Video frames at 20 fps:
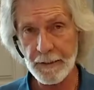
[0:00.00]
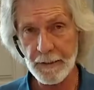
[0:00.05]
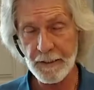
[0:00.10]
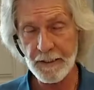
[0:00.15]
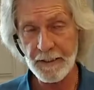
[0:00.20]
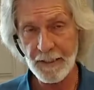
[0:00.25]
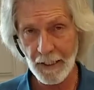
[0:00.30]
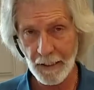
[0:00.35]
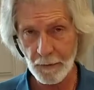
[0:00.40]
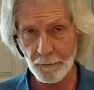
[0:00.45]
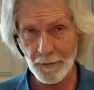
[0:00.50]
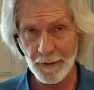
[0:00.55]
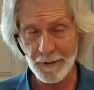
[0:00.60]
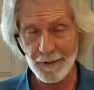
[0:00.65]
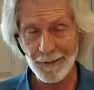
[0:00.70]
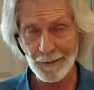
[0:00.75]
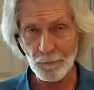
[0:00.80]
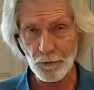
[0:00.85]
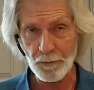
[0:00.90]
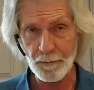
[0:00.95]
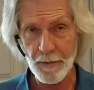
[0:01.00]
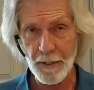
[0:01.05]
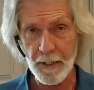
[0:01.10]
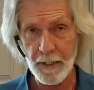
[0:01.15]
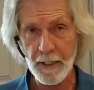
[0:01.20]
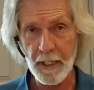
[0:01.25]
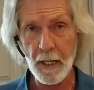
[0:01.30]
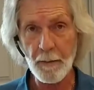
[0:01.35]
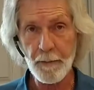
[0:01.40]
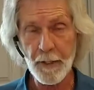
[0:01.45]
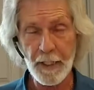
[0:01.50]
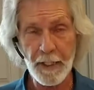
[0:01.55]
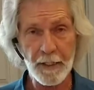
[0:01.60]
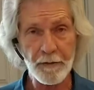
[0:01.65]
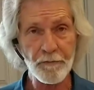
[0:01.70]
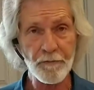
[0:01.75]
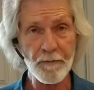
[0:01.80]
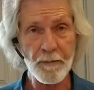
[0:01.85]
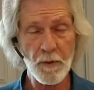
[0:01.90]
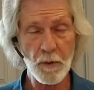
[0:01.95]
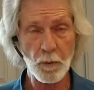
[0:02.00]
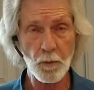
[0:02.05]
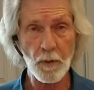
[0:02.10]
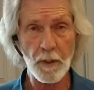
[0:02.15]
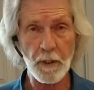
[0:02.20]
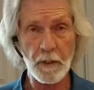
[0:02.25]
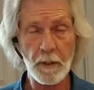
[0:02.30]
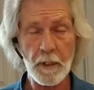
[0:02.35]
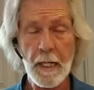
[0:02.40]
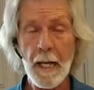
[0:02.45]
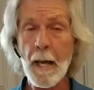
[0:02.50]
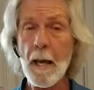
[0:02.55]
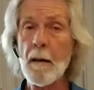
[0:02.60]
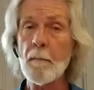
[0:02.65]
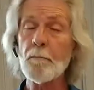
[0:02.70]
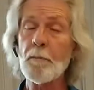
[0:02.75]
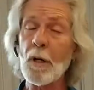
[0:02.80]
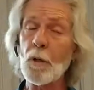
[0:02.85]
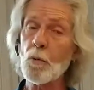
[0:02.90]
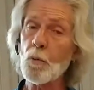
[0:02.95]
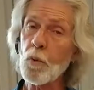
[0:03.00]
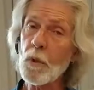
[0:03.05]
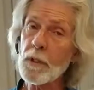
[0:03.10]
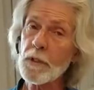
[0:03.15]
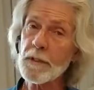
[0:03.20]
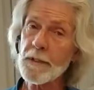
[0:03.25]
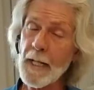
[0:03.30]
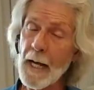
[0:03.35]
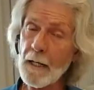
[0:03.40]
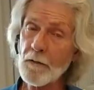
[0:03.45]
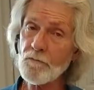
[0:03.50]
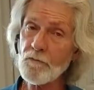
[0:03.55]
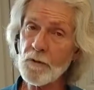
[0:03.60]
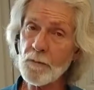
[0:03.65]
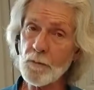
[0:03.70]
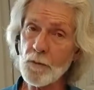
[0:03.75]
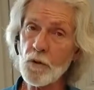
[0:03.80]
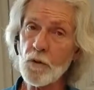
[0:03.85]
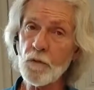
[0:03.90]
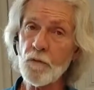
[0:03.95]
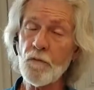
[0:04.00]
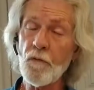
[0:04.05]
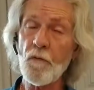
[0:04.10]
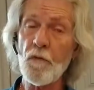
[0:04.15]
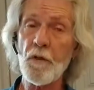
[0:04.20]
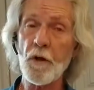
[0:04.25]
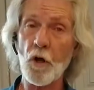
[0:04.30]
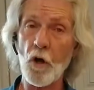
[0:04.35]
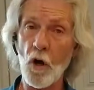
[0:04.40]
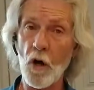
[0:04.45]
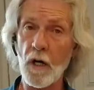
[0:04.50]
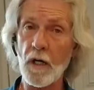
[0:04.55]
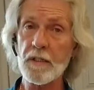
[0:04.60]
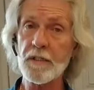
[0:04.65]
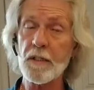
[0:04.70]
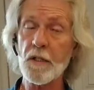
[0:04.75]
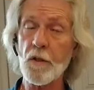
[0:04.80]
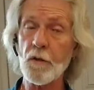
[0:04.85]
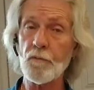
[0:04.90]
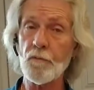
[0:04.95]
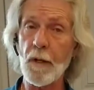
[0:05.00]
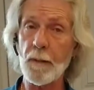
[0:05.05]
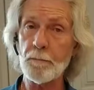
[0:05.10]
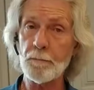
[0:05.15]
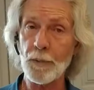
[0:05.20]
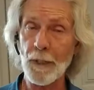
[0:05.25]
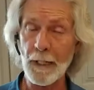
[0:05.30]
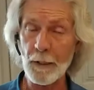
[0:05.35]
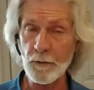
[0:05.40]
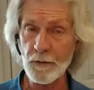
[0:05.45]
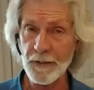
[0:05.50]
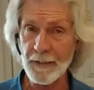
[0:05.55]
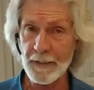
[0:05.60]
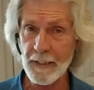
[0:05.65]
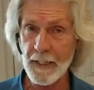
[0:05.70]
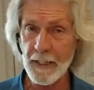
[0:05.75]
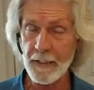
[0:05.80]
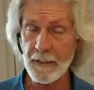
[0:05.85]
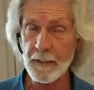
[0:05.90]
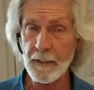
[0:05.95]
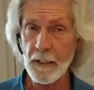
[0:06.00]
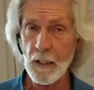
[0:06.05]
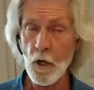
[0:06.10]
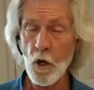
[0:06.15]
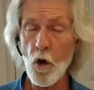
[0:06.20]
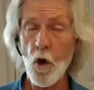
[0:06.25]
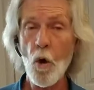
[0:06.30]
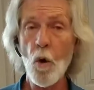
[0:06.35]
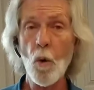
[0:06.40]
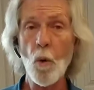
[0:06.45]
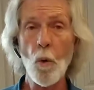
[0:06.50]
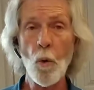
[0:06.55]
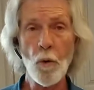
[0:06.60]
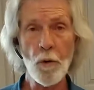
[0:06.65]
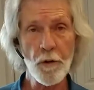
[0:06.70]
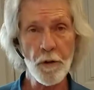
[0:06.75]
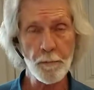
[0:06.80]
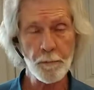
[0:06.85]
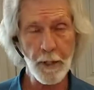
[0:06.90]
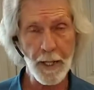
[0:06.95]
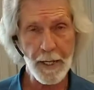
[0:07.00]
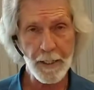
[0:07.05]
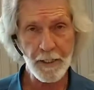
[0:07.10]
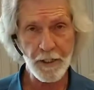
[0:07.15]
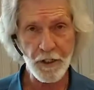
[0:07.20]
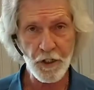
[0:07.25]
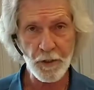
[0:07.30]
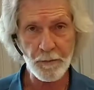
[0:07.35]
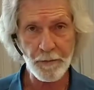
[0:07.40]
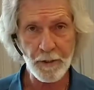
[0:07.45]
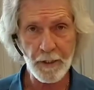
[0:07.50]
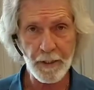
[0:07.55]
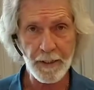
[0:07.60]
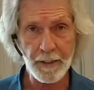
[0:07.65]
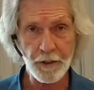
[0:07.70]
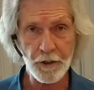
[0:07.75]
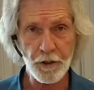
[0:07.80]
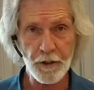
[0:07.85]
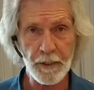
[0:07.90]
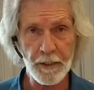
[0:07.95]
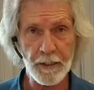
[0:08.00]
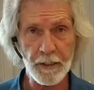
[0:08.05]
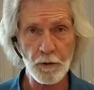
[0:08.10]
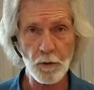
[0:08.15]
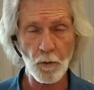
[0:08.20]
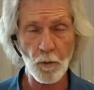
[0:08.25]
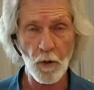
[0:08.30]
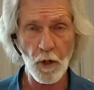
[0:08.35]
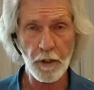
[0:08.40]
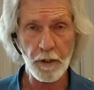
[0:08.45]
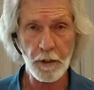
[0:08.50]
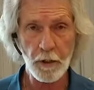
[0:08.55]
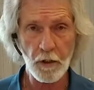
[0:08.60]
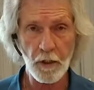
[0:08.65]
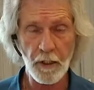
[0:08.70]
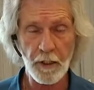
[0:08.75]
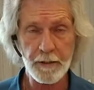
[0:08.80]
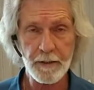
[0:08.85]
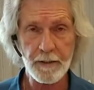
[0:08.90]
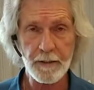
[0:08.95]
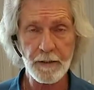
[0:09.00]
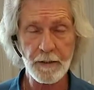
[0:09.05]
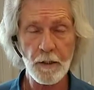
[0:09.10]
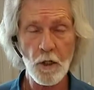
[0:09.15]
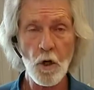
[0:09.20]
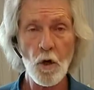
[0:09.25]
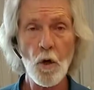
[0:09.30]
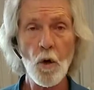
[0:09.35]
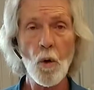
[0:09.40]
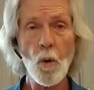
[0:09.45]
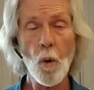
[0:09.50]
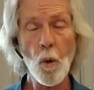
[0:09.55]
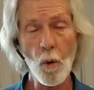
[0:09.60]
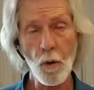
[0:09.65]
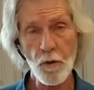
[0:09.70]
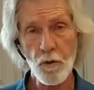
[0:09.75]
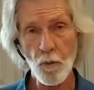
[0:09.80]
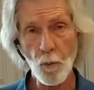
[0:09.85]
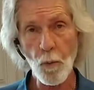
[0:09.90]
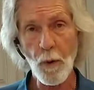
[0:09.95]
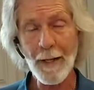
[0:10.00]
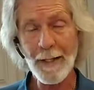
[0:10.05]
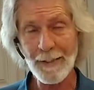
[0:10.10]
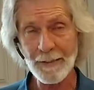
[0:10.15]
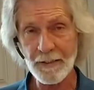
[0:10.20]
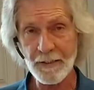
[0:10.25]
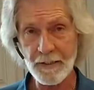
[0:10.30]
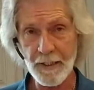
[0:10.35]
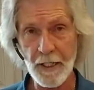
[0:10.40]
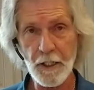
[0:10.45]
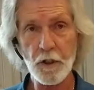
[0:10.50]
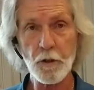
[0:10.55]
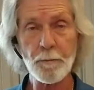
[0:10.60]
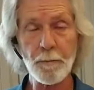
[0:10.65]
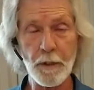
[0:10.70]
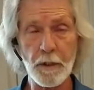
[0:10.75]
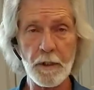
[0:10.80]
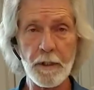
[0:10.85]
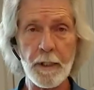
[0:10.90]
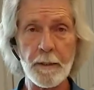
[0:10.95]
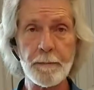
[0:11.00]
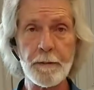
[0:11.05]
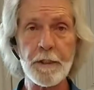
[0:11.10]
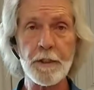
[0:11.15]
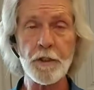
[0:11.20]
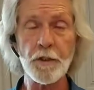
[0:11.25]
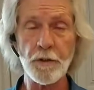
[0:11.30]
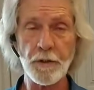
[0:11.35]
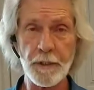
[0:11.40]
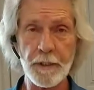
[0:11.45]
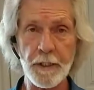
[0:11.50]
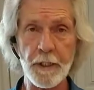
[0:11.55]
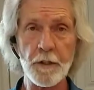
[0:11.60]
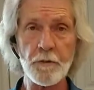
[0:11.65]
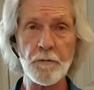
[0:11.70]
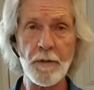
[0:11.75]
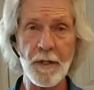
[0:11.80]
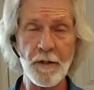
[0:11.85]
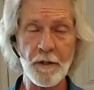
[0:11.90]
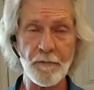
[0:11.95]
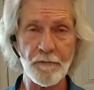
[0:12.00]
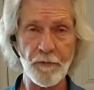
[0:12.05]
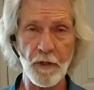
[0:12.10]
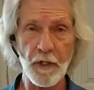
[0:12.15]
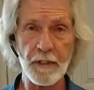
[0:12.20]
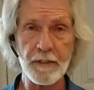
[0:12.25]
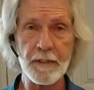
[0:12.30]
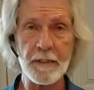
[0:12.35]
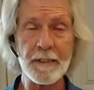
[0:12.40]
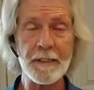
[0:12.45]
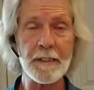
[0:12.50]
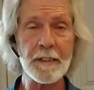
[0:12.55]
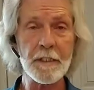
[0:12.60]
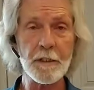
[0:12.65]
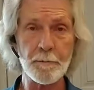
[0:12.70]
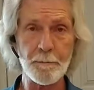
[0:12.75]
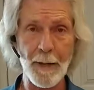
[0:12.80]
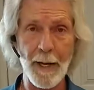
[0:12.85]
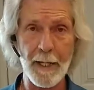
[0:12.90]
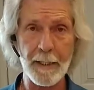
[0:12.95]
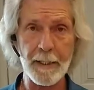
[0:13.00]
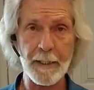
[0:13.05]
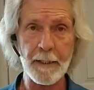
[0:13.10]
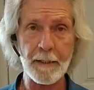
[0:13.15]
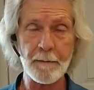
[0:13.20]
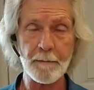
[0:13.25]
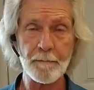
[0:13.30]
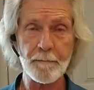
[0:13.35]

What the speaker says: any sediments that would be coming in from the well, but will not remove the cause of the red-brown stain or the black accumulation in the water closets or the white scale buildup that you see around the faucets and the spotting.